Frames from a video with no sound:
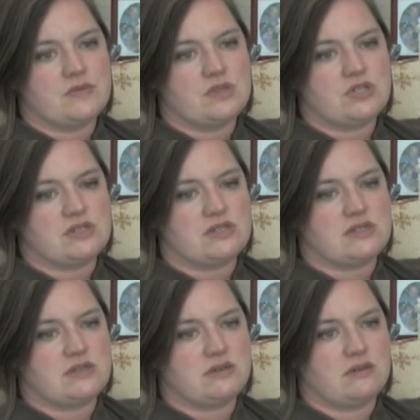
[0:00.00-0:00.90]

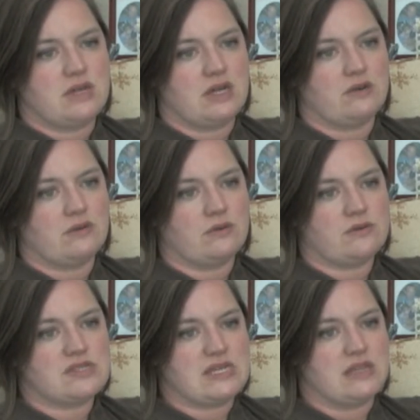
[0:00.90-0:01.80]
just,
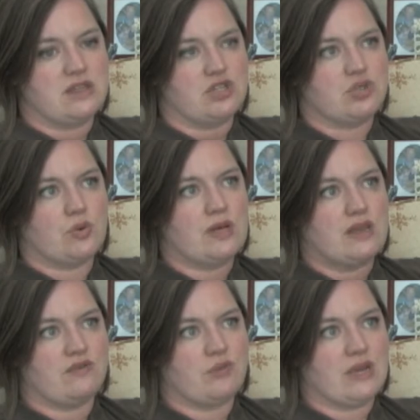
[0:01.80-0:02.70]
seeing the joy
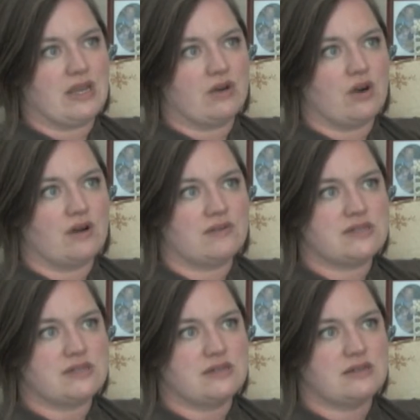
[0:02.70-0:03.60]
of bringing a
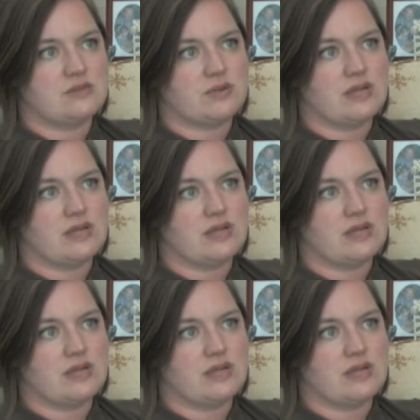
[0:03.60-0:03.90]
harvest in is pretty